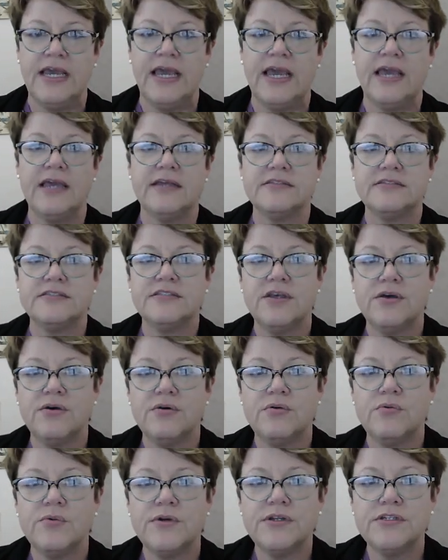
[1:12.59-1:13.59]
And
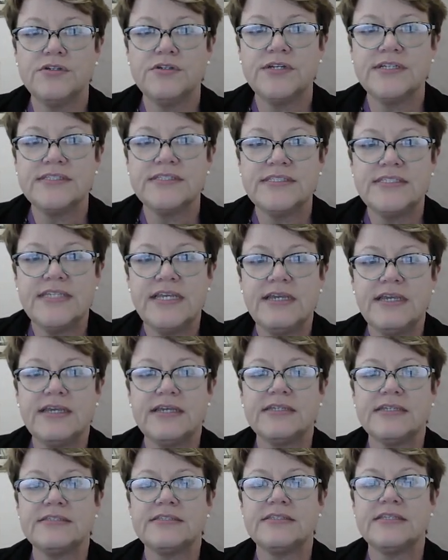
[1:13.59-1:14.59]
so what you can see
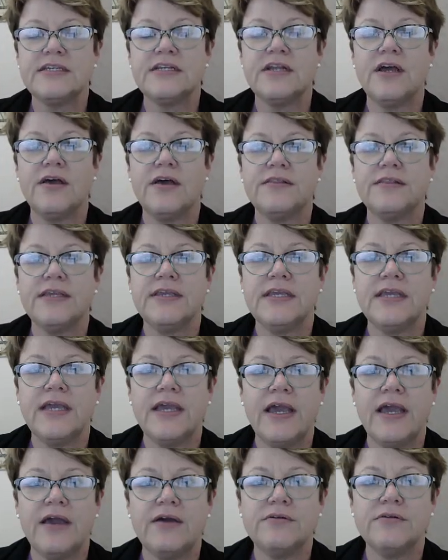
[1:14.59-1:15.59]
is that on the
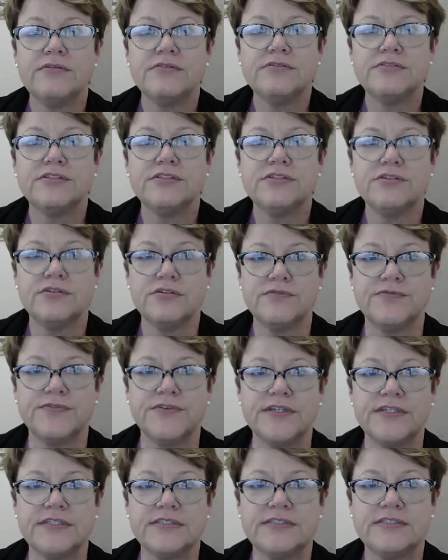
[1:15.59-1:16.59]
outer
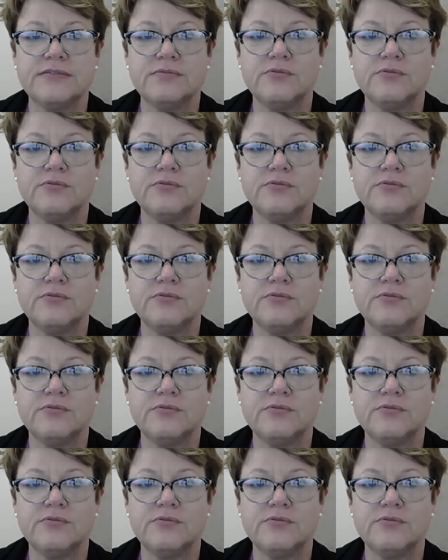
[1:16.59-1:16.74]
surface,